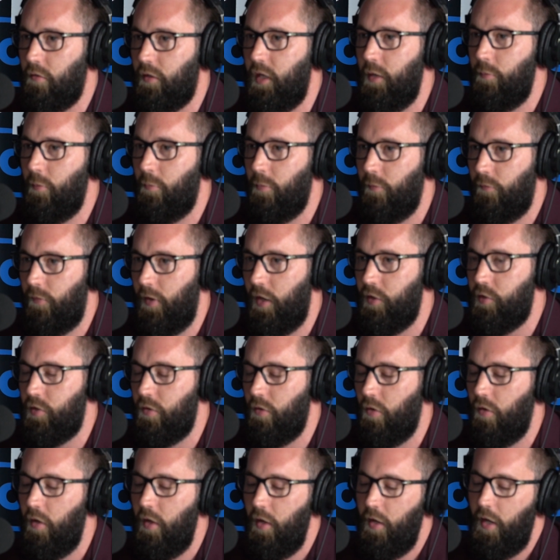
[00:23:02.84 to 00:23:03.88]
Keep it
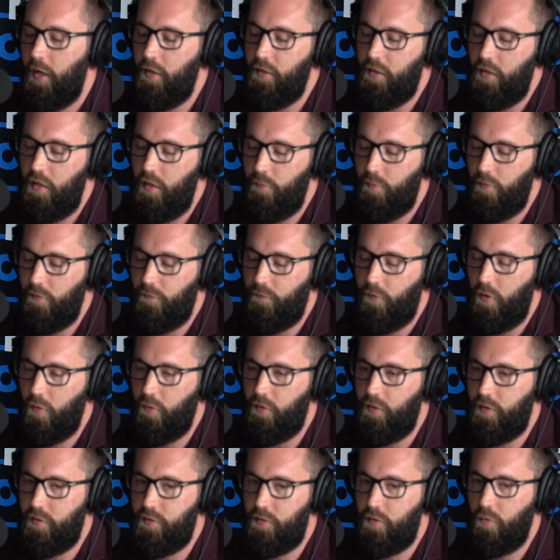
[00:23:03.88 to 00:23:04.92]
professional and keep it
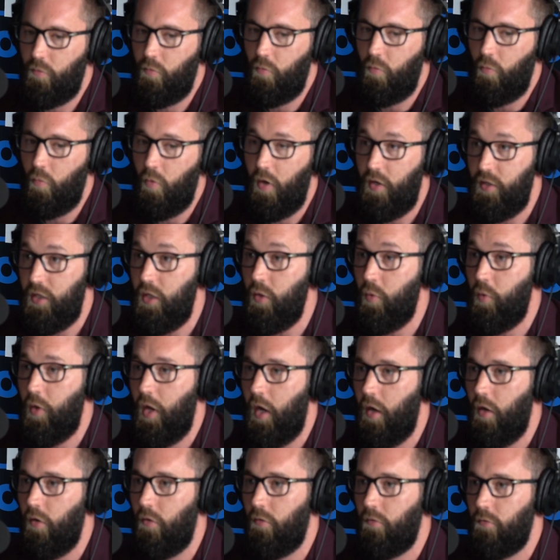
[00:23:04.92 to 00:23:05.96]
focused to what you
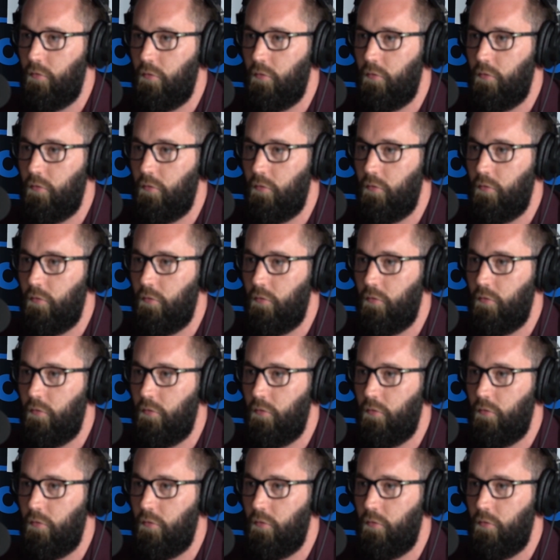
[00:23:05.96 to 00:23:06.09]
know.